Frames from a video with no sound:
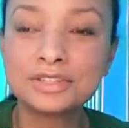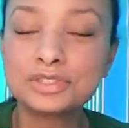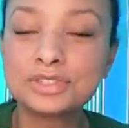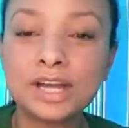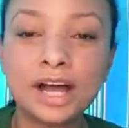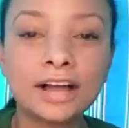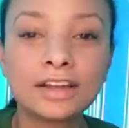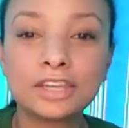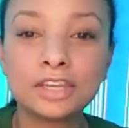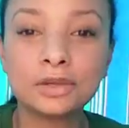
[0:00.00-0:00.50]

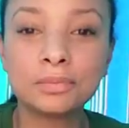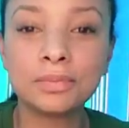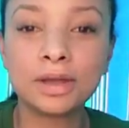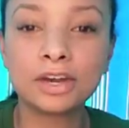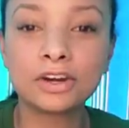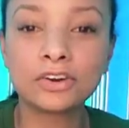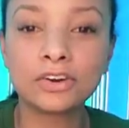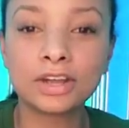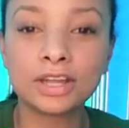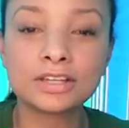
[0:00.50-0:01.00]

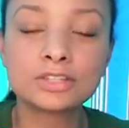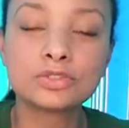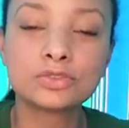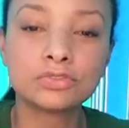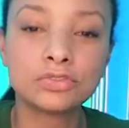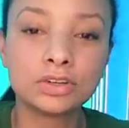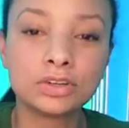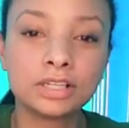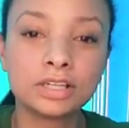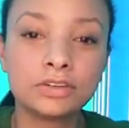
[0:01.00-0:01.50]
documentary. It's
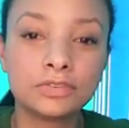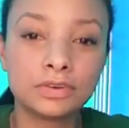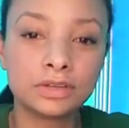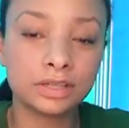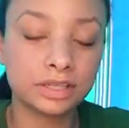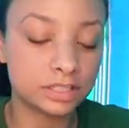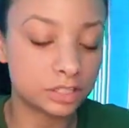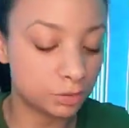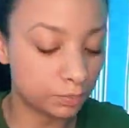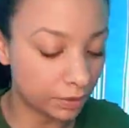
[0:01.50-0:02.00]
really,
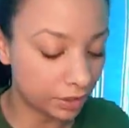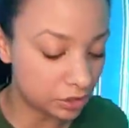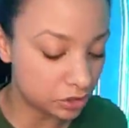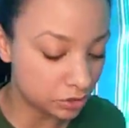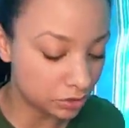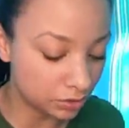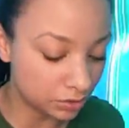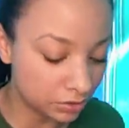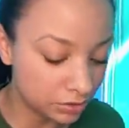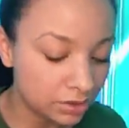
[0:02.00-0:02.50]
really
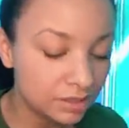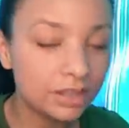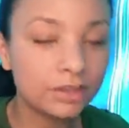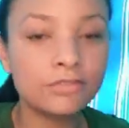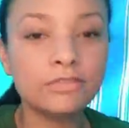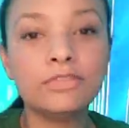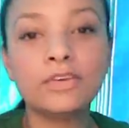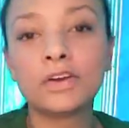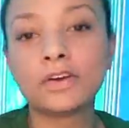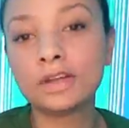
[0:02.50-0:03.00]
special,
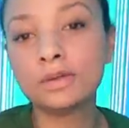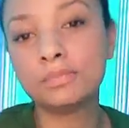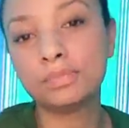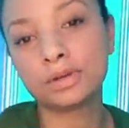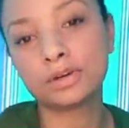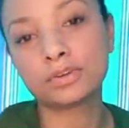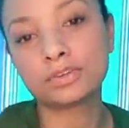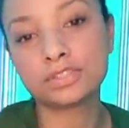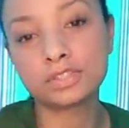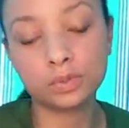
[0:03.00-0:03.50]
very
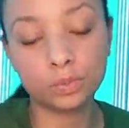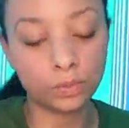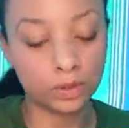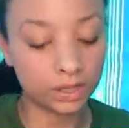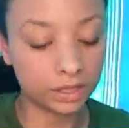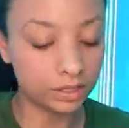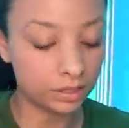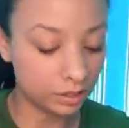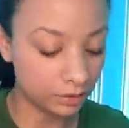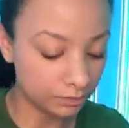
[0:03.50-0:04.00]

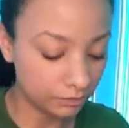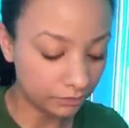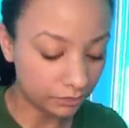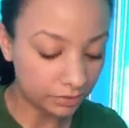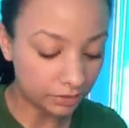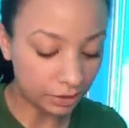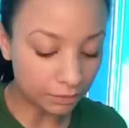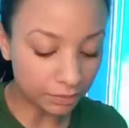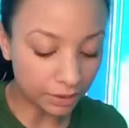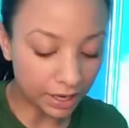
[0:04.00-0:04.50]
bittersweet,
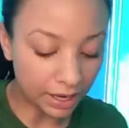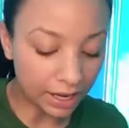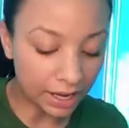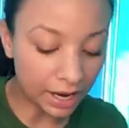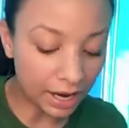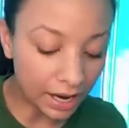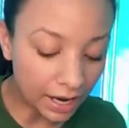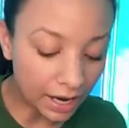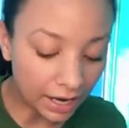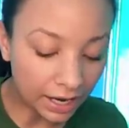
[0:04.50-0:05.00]
but I
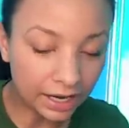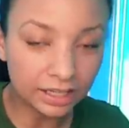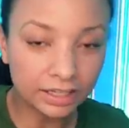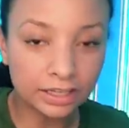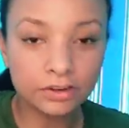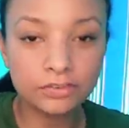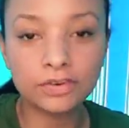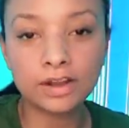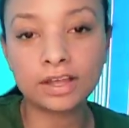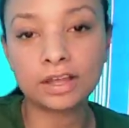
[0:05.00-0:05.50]

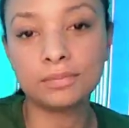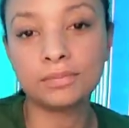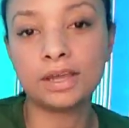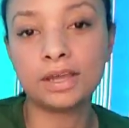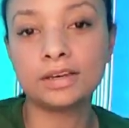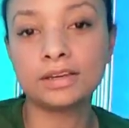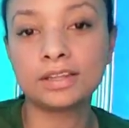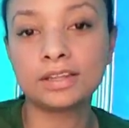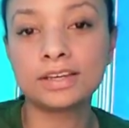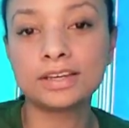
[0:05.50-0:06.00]
highly
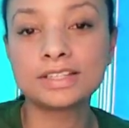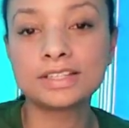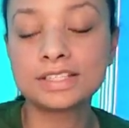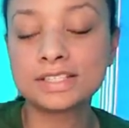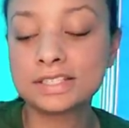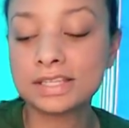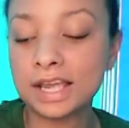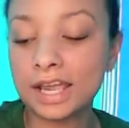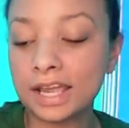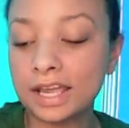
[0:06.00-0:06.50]
recommend
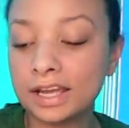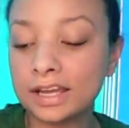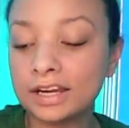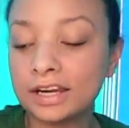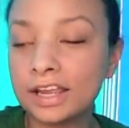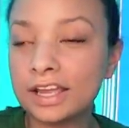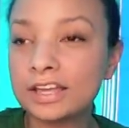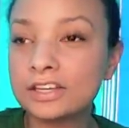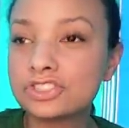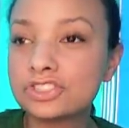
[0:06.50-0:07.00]
this, and
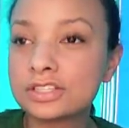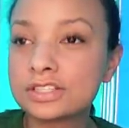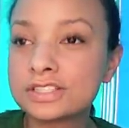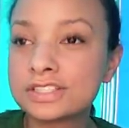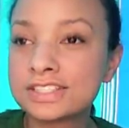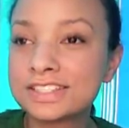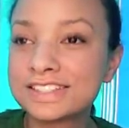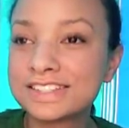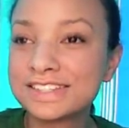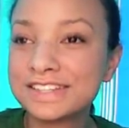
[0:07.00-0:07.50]
it
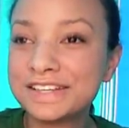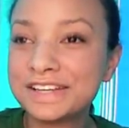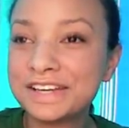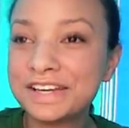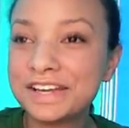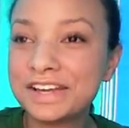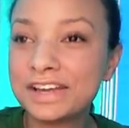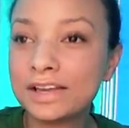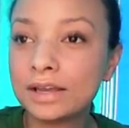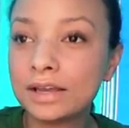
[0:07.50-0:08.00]
just...
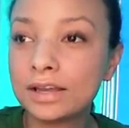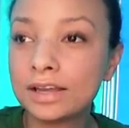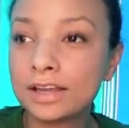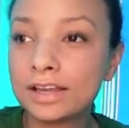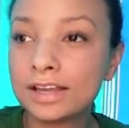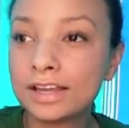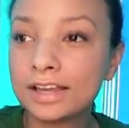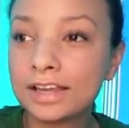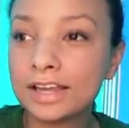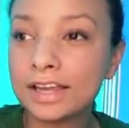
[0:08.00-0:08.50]

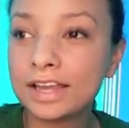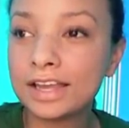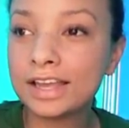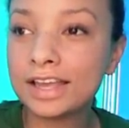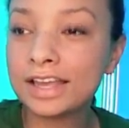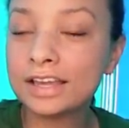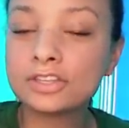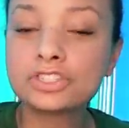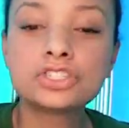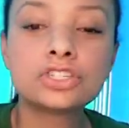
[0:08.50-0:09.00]

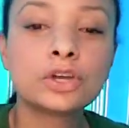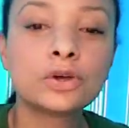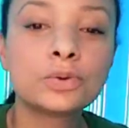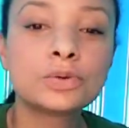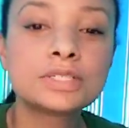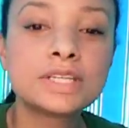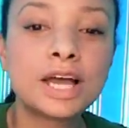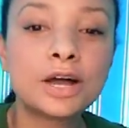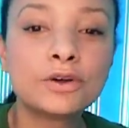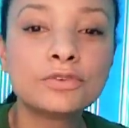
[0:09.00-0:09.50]
it
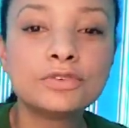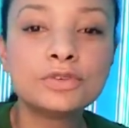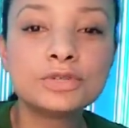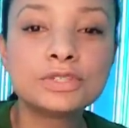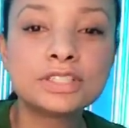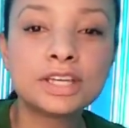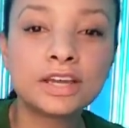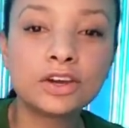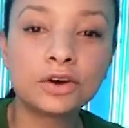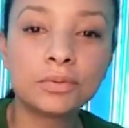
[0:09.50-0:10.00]
shows how if you
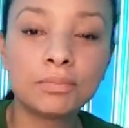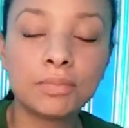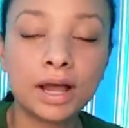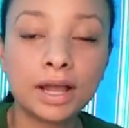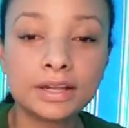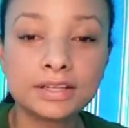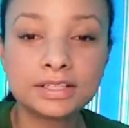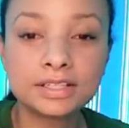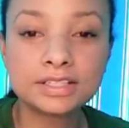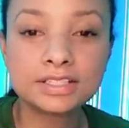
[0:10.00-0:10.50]
set your
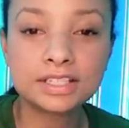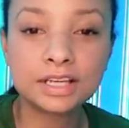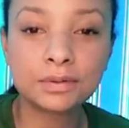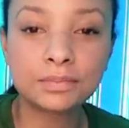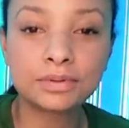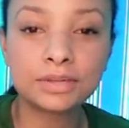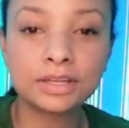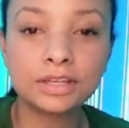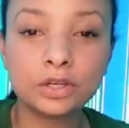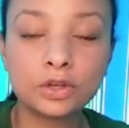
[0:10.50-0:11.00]
mind to
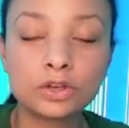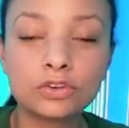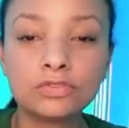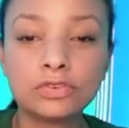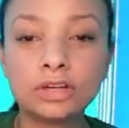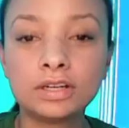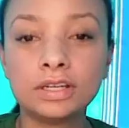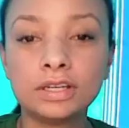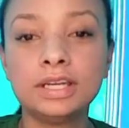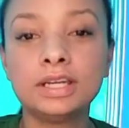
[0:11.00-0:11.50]
something, you can
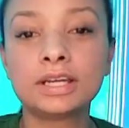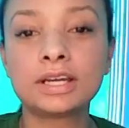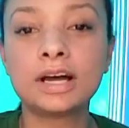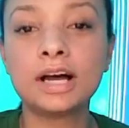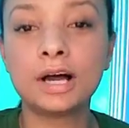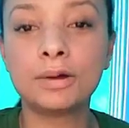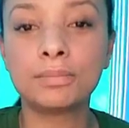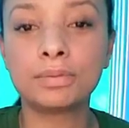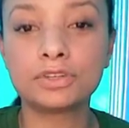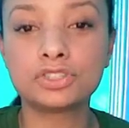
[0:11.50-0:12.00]
really
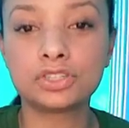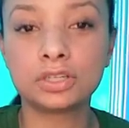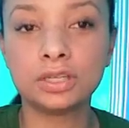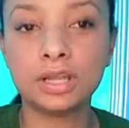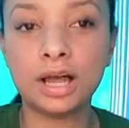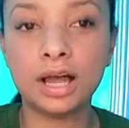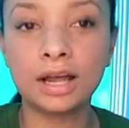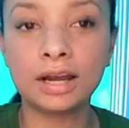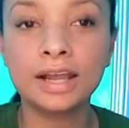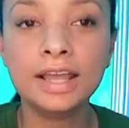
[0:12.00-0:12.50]
accomplish a
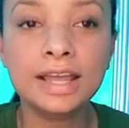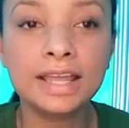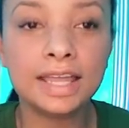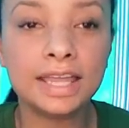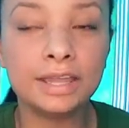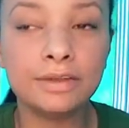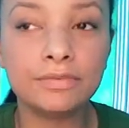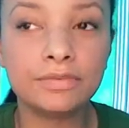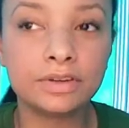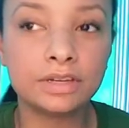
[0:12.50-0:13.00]
lot,
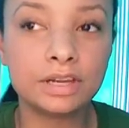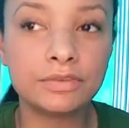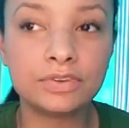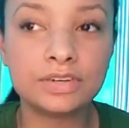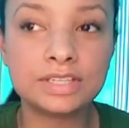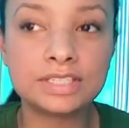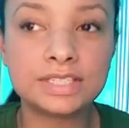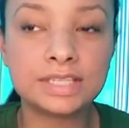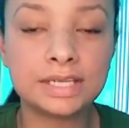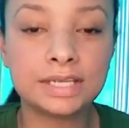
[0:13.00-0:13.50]
even if
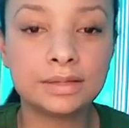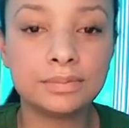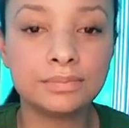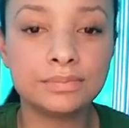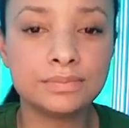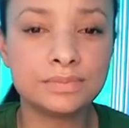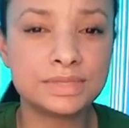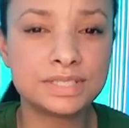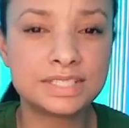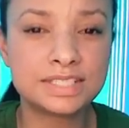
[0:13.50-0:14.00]
it
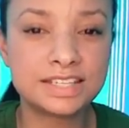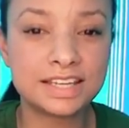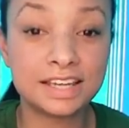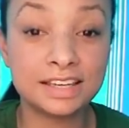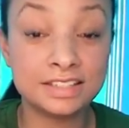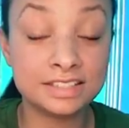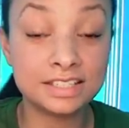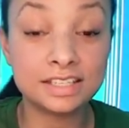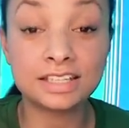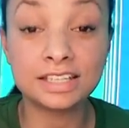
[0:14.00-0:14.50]
seems
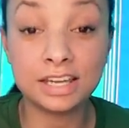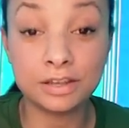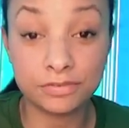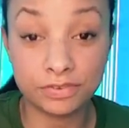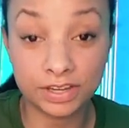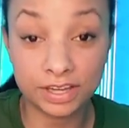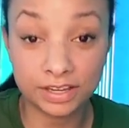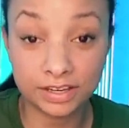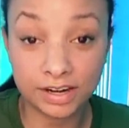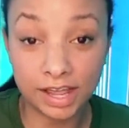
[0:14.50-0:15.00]

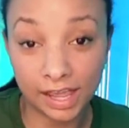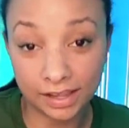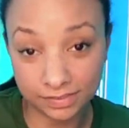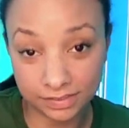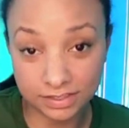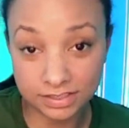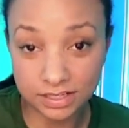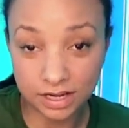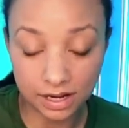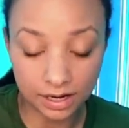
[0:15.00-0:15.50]
insignificant at
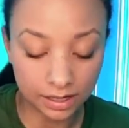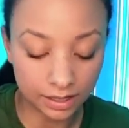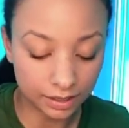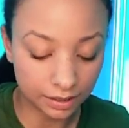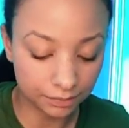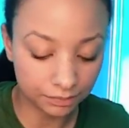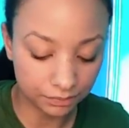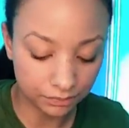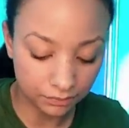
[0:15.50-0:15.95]
the time.